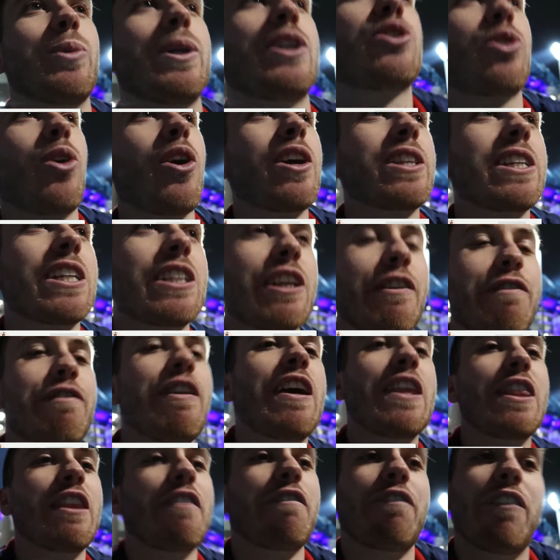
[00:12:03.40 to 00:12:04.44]
We tried to
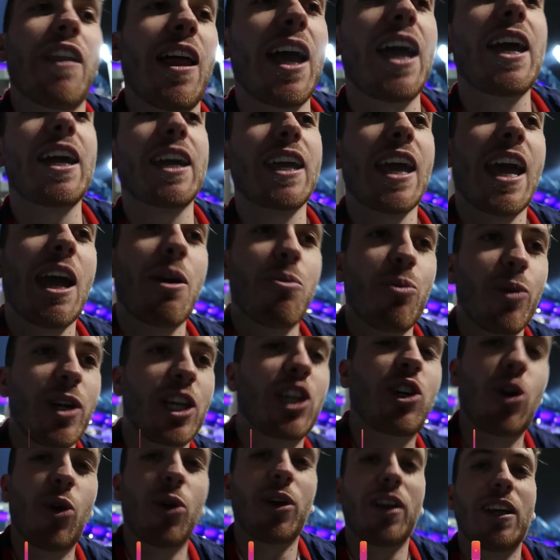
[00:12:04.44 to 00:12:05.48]
defend the flag and we
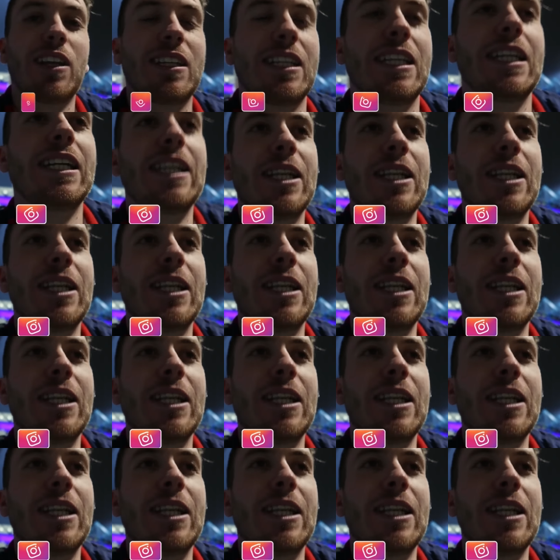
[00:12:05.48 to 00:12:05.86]
couldn't.